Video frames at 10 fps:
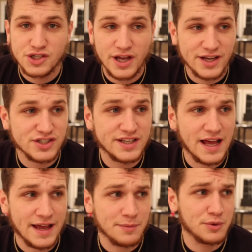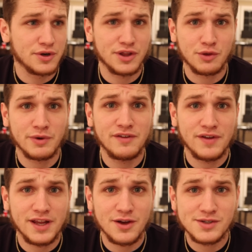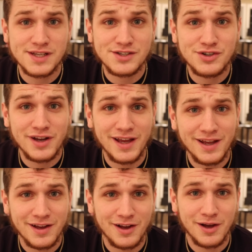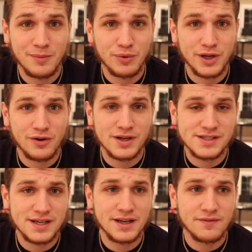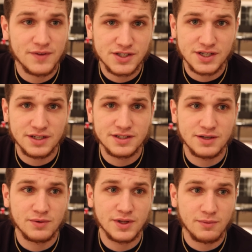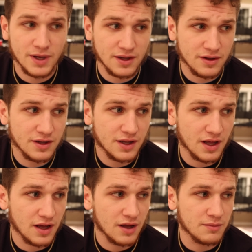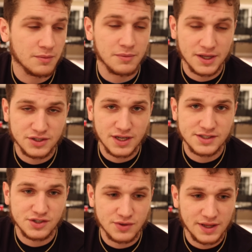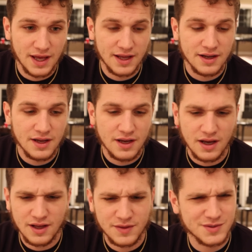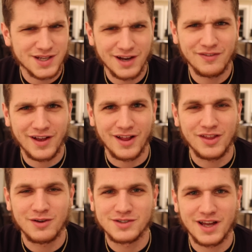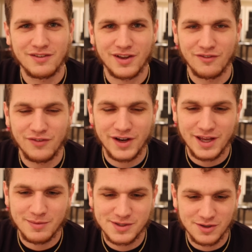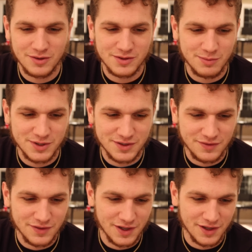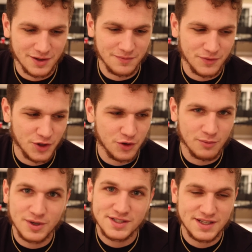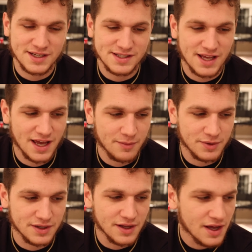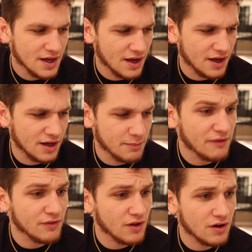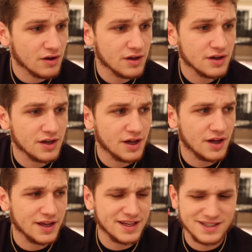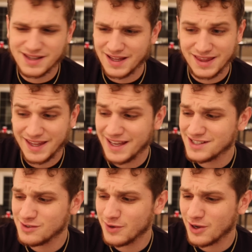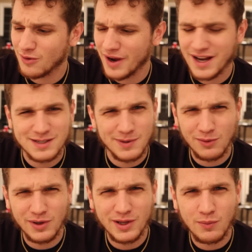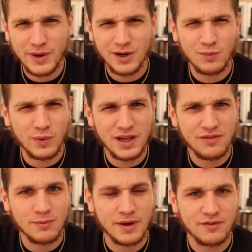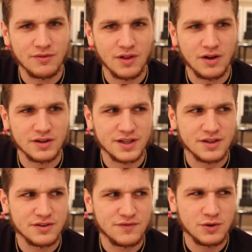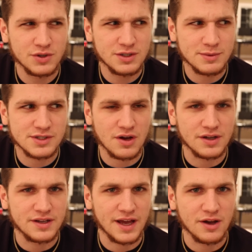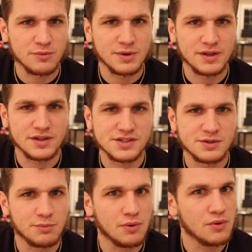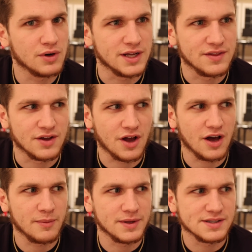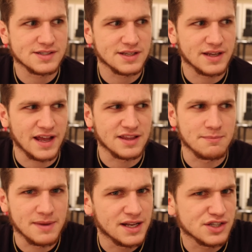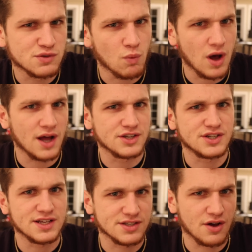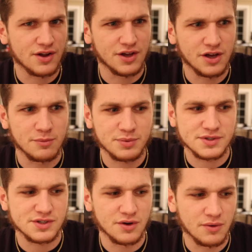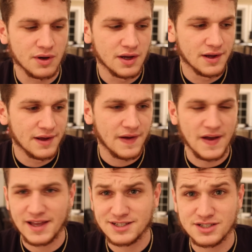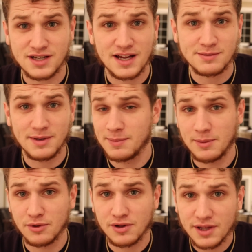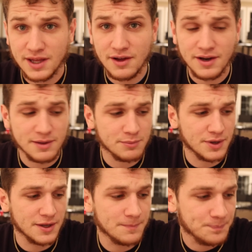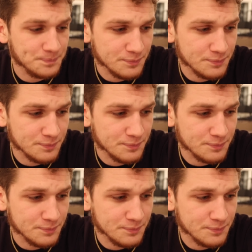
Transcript: So yeah, I uploaded 3 videos yesterday. Pretty crazy. Vision did really well. I'm glad you guys enjoyed that. I thought it was kind of like a funny episode. There's a bunch of humorous things that happened. My vlog, I think it's doing all right. It's been a really weird week for my vlog. Like, the viewership has gone down, but the support in the comments and the minutes watched has gone up. So I guess just not as many people are clicking on it, but